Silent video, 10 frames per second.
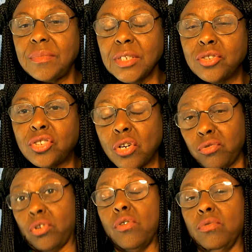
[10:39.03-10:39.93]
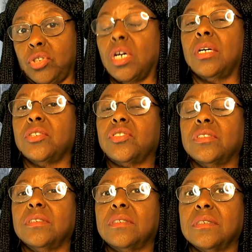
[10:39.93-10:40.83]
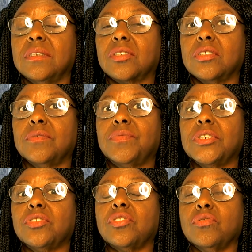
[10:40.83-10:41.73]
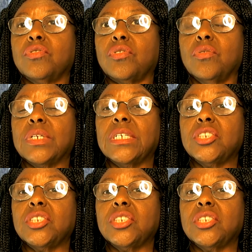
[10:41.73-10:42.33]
Sore throat, tonsils. It's good for the sore throat and the